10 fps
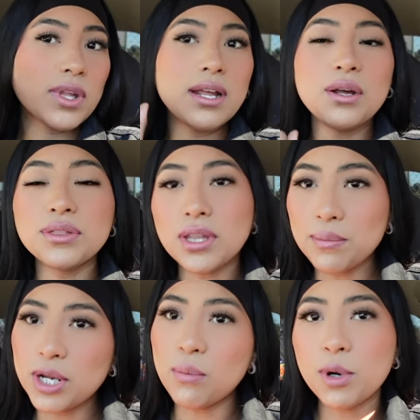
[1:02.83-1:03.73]
A little
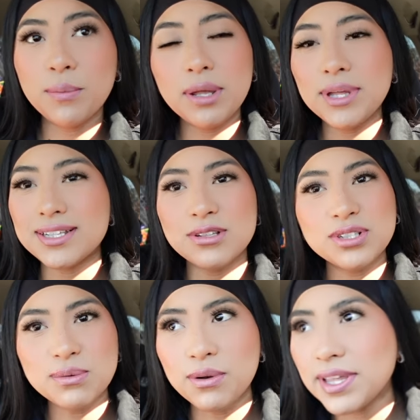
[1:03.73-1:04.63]
thumbnail moment because
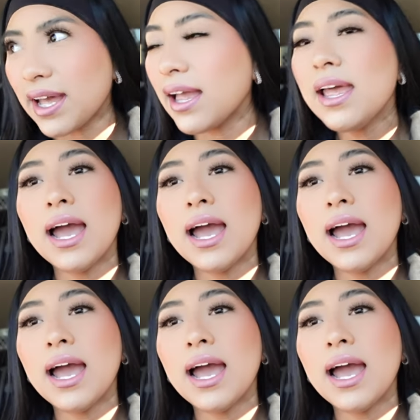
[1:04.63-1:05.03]
luego se me olvida.